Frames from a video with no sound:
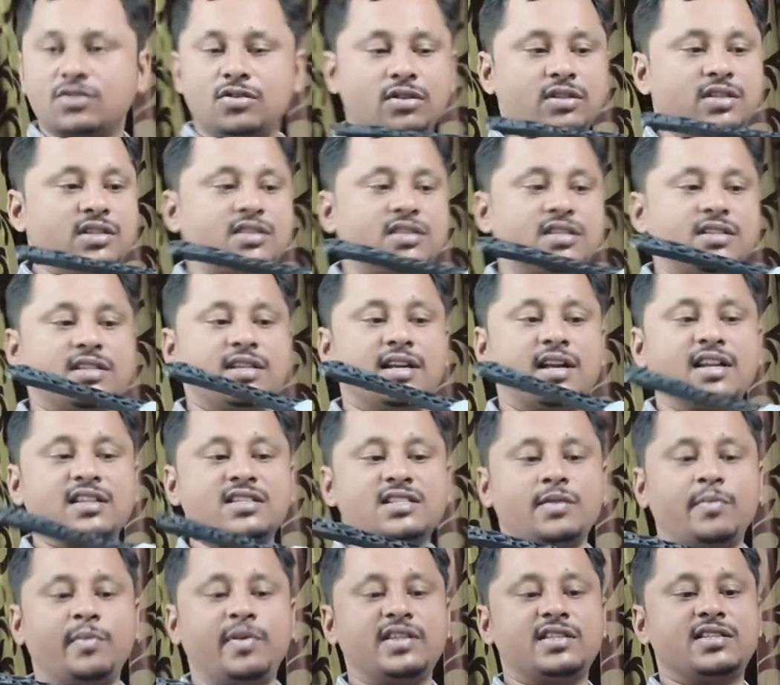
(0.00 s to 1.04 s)
So this is a
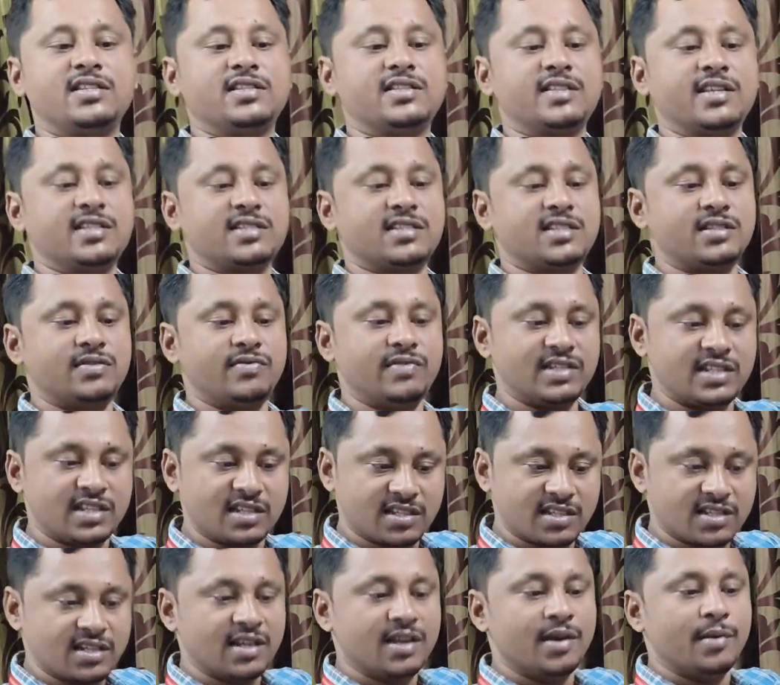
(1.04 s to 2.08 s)
customized chassis which
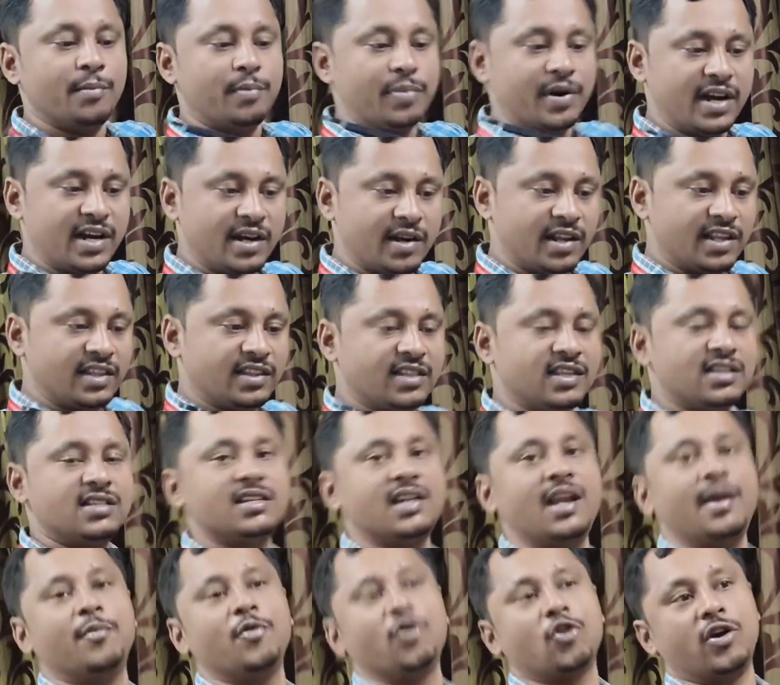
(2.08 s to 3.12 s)
is printed in
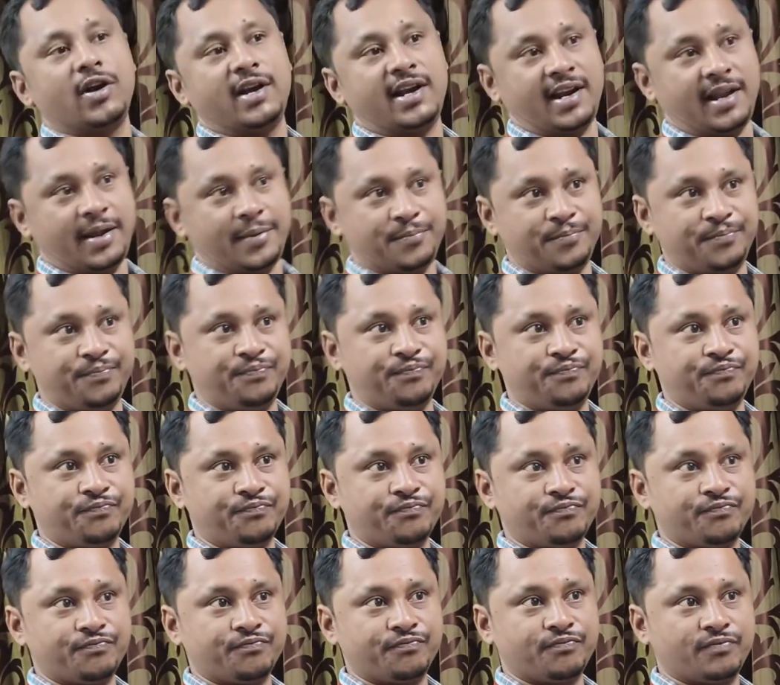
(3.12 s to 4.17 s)
this laboratory.
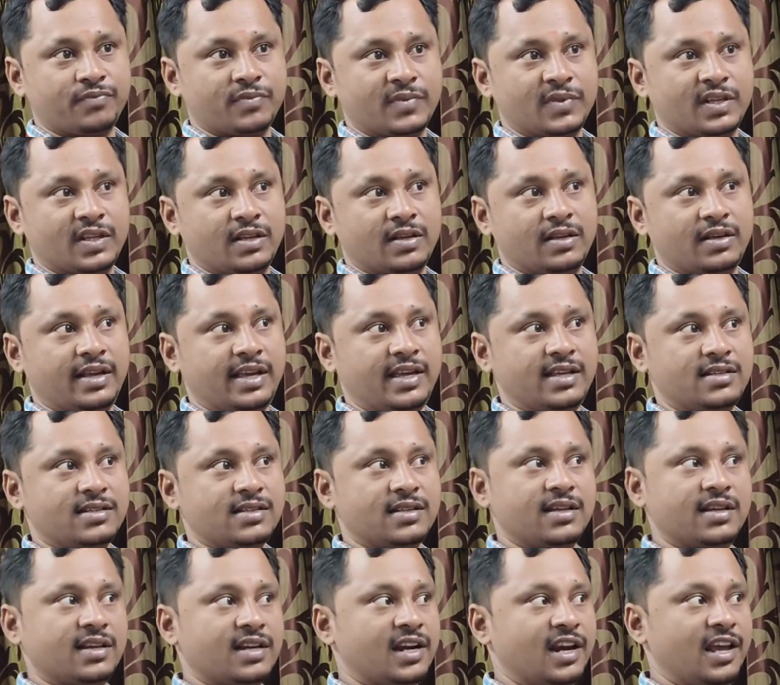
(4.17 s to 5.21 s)

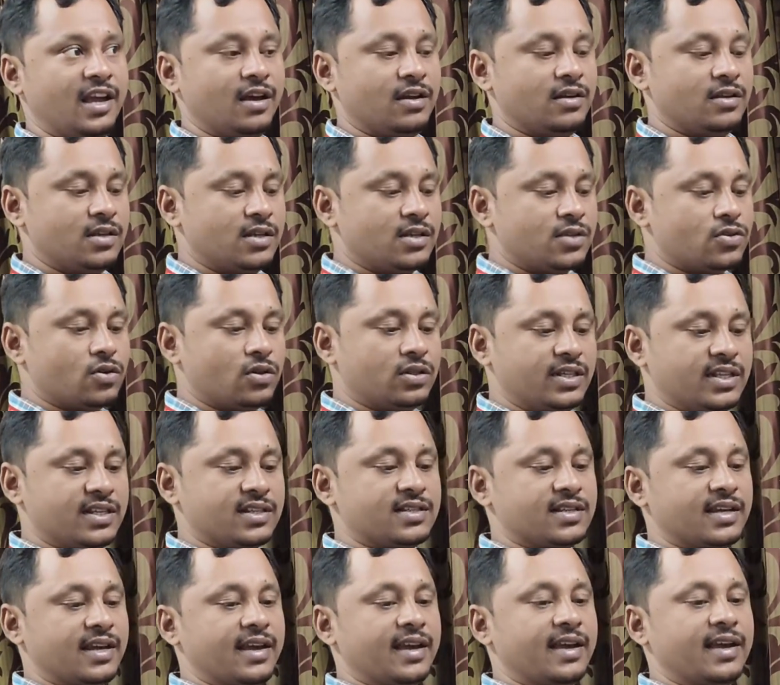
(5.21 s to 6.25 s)
Yes, clear. So
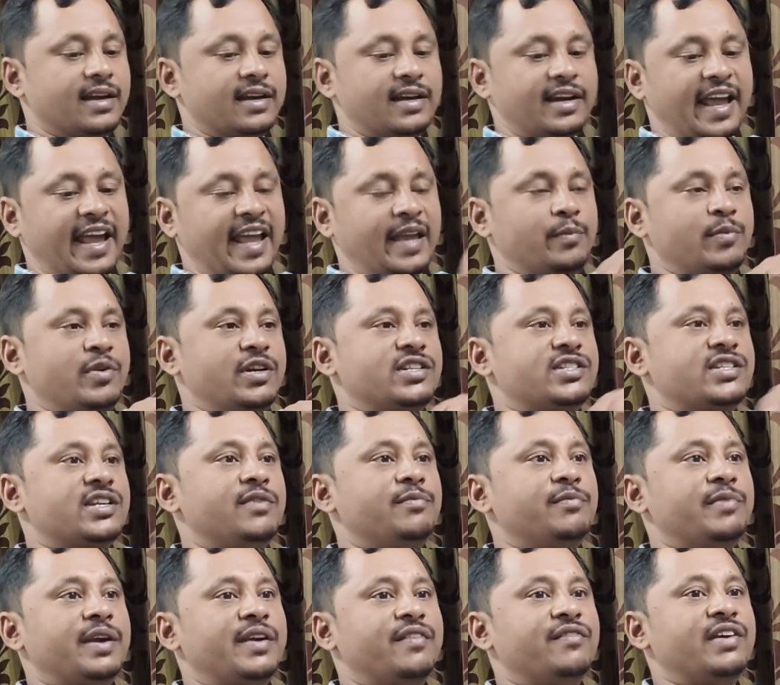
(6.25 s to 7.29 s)
this
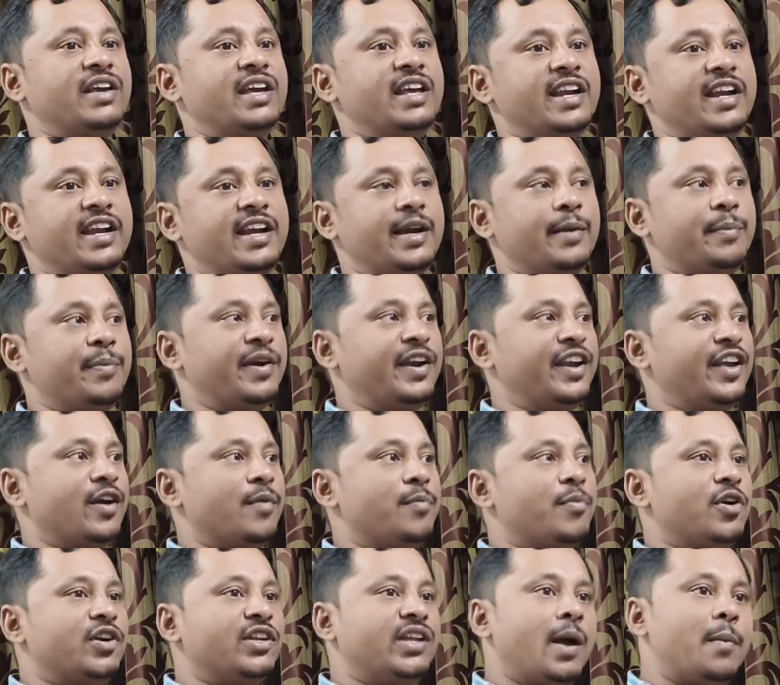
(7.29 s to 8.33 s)
dimension may vary depending
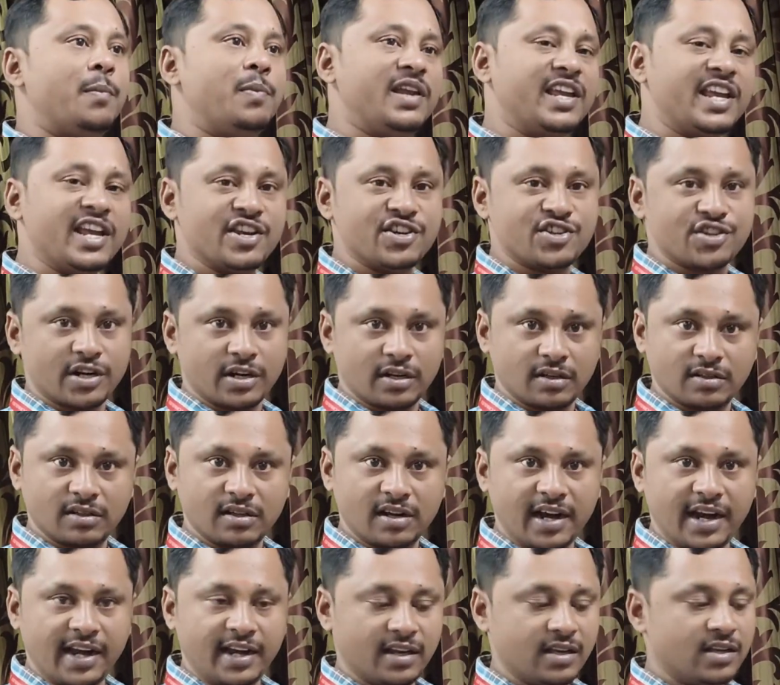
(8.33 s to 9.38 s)
upon the application,
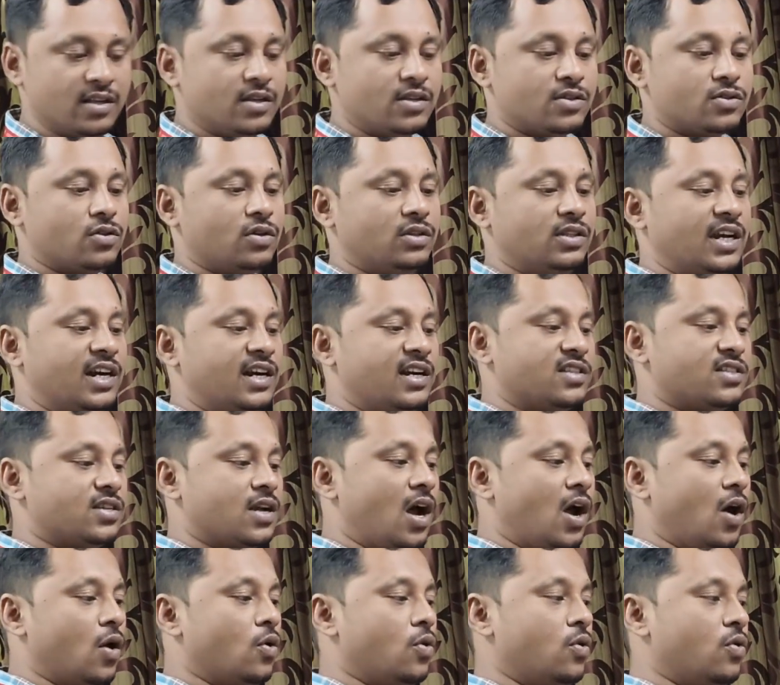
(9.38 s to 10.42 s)
right? So that is
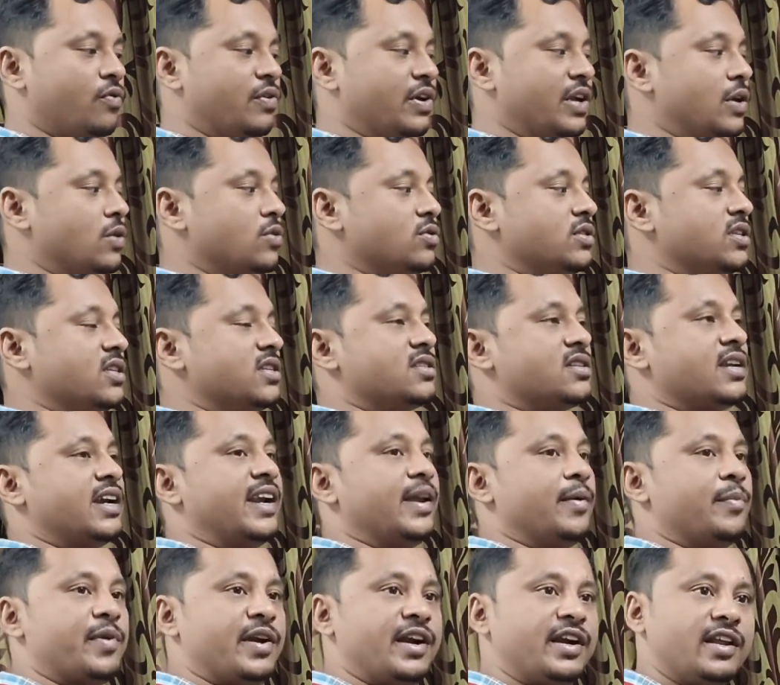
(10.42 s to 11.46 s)
how we use this
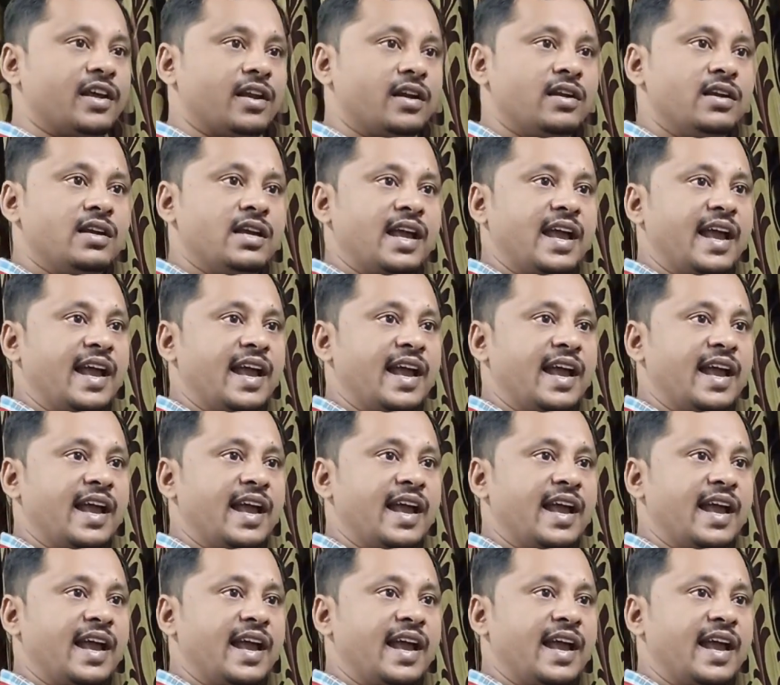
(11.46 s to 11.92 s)
3D printer.